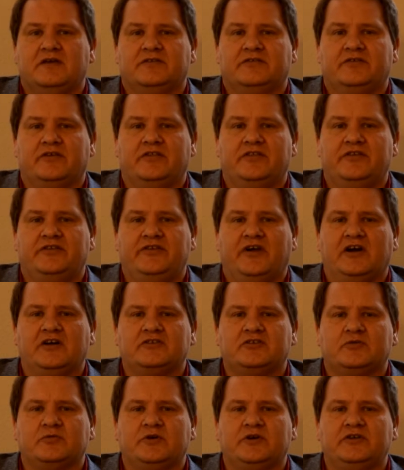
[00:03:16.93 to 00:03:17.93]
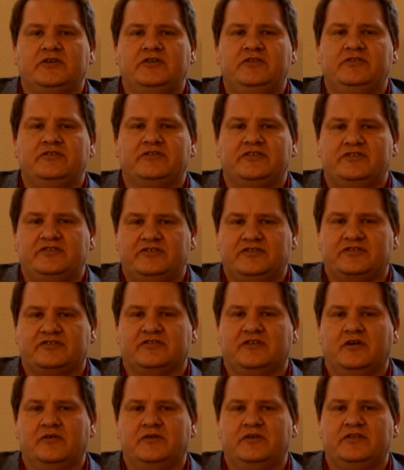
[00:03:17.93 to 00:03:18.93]
so the doctor will usually just
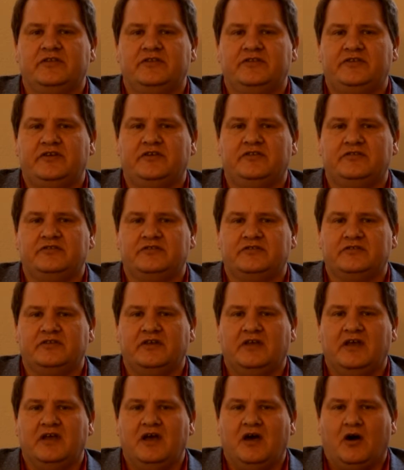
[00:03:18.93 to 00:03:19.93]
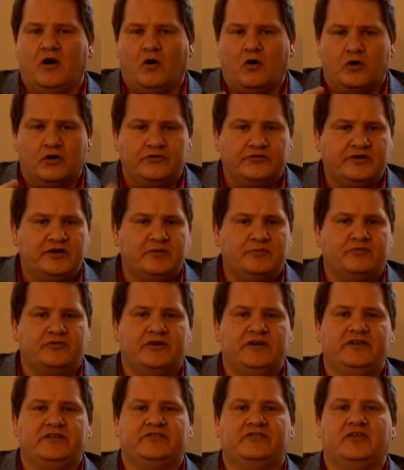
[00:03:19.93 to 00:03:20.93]
lower the dose or
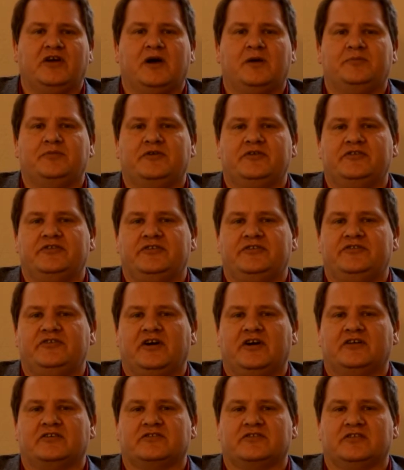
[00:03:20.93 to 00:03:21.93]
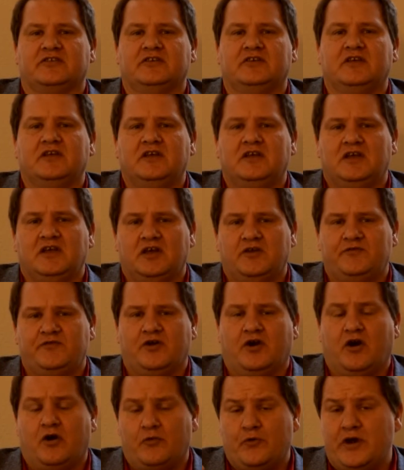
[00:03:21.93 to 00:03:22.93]
temporarily stop your digoxin if
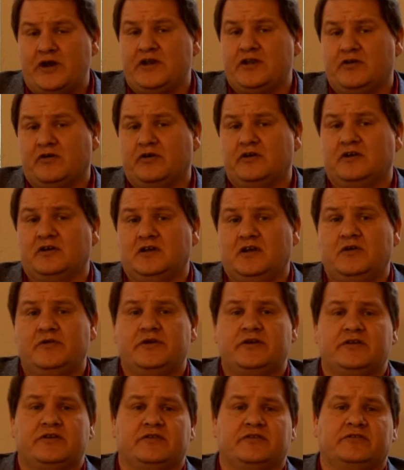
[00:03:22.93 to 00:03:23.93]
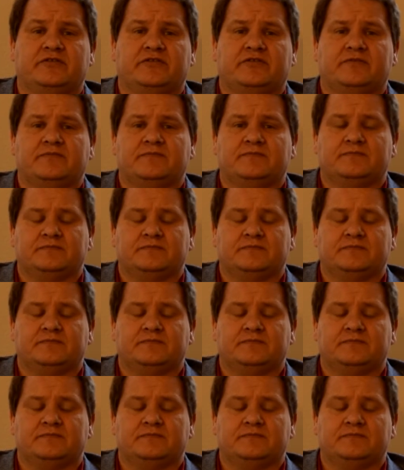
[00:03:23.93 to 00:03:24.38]
you're already on a lower dose.